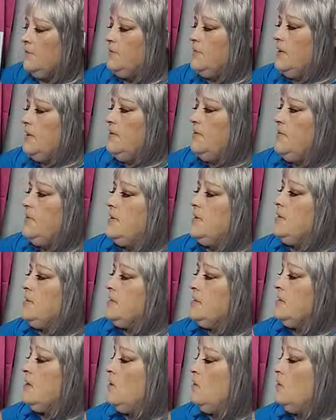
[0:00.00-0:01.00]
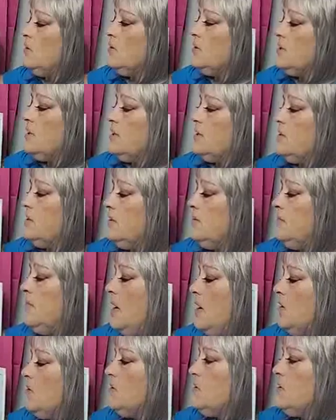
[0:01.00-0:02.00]
then this solar system,
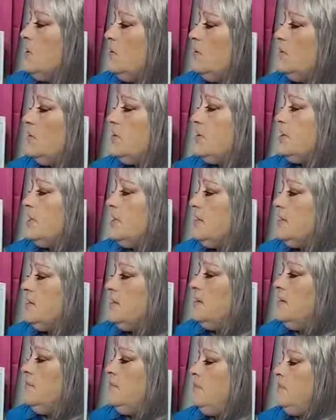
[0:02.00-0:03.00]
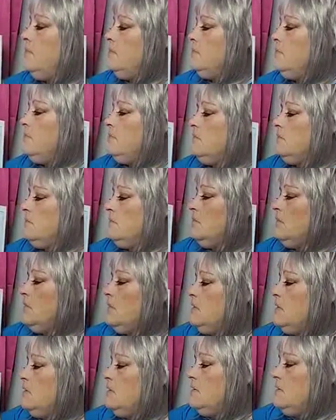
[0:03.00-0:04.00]
our solar system,
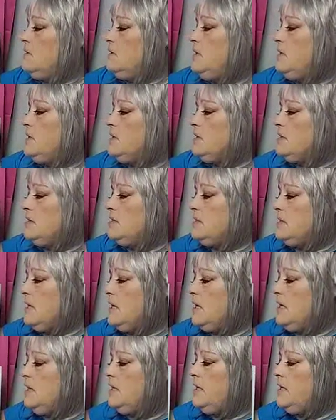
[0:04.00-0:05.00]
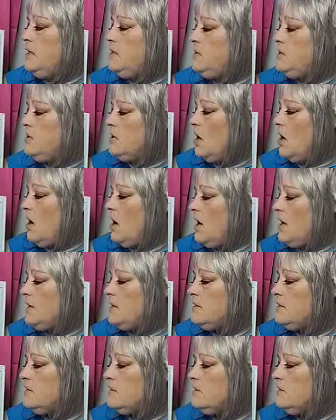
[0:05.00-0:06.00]
is a tiny
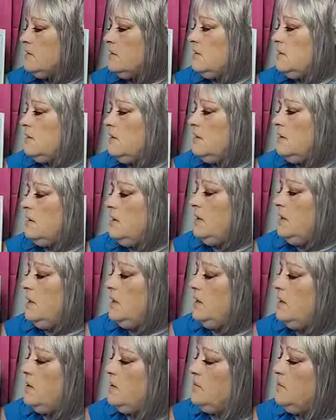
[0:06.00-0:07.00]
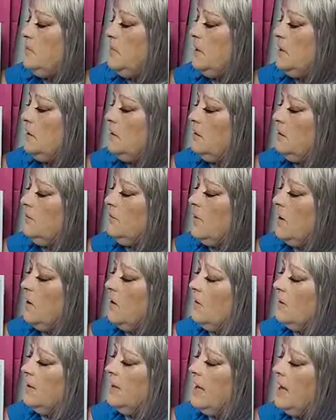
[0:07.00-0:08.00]
dot in the middle of
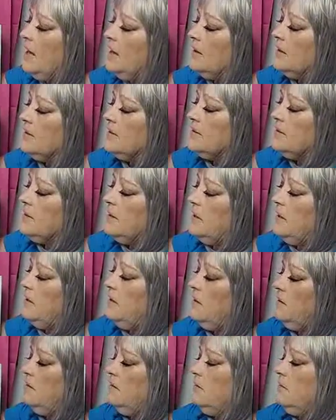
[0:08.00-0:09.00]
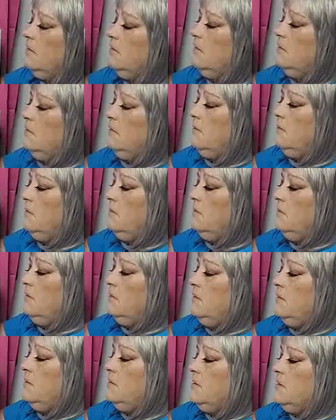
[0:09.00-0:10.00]
our galaxy.
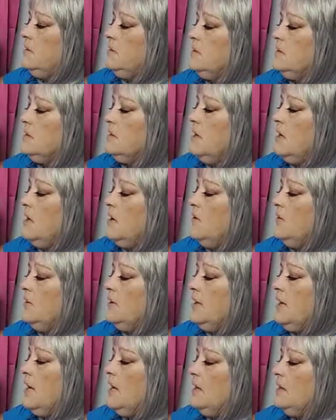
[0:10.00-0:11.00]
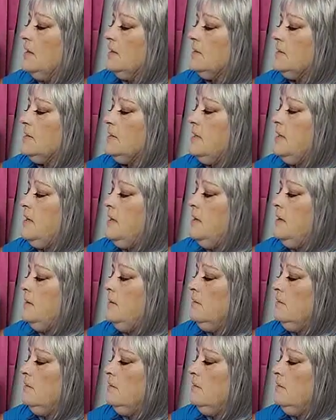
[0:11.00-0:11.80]
And this is our galaxy.